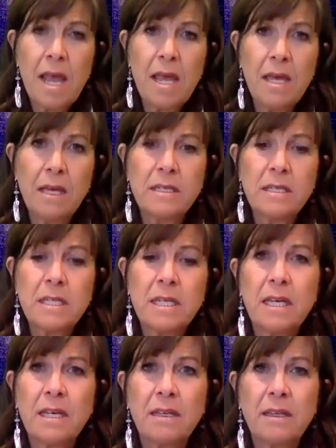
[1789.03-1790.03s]
And
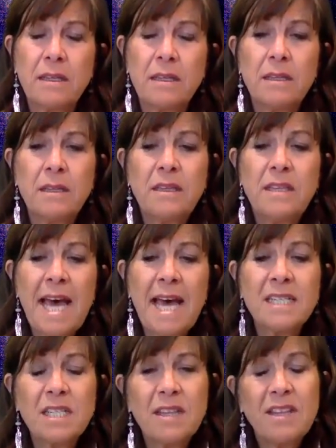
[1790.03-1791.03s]

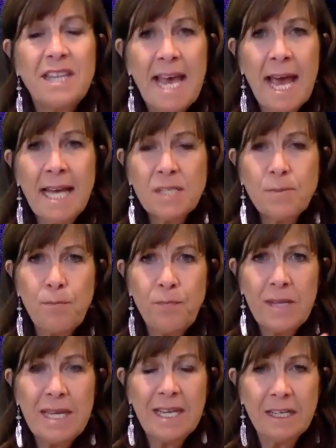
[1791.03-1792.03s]
that
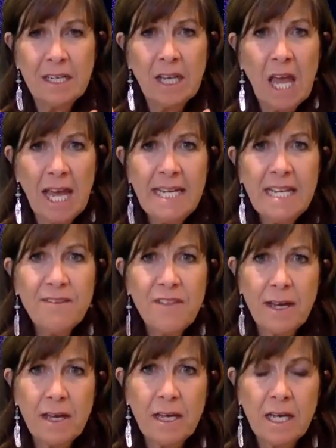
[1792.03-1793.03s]
in lining of
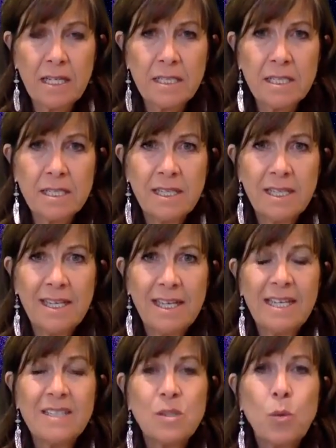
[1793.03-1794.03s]
that gut
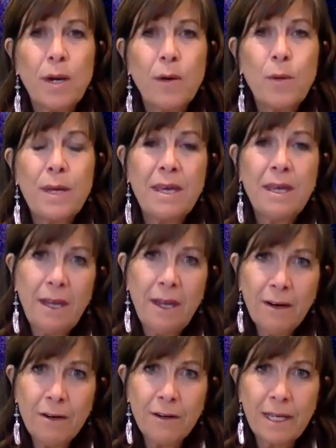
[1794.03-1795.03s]
is where we
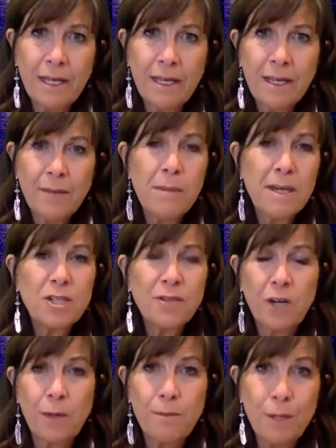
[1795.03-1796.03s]
carry much of
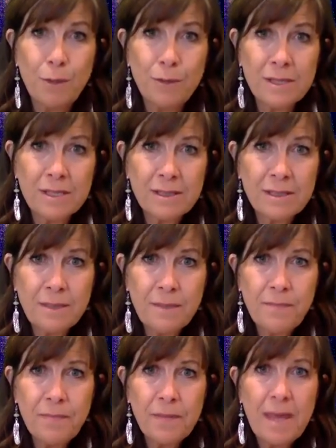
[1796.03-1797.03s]
our immune
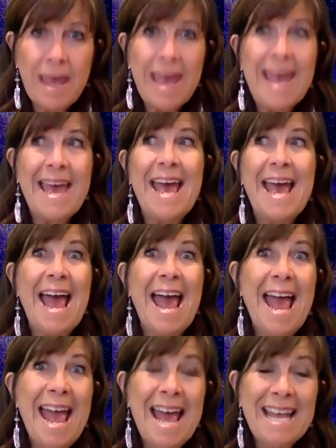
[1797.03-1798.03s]
system
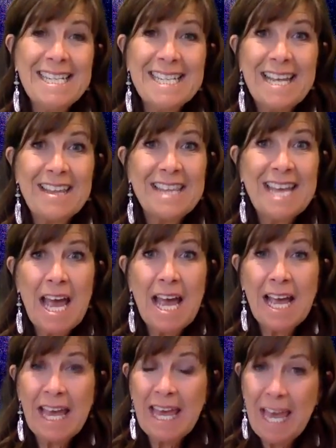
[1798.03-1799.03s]
and the
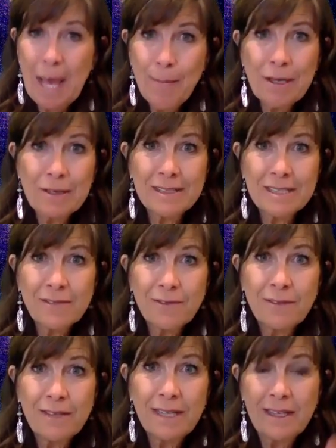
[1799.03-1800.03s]
chemicals,
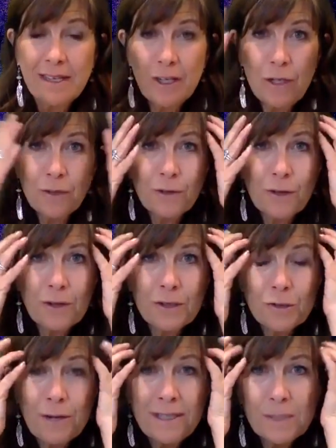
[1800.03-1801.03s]

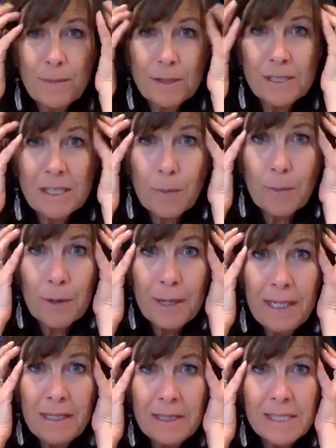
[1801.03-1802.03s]
neurotransmitters in our
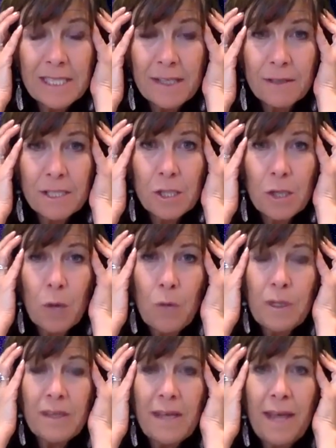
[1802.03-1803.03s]
brain,
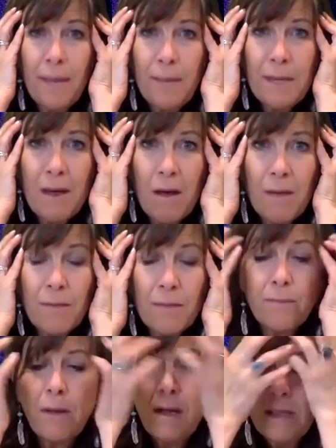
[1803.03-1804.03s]
serotonin, the happy
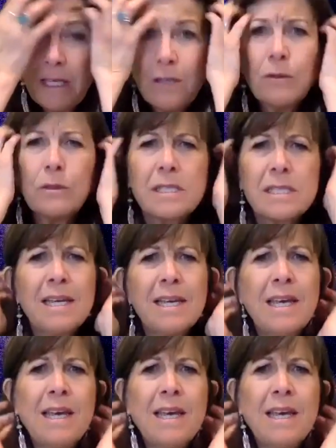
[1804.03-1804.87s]
molecules.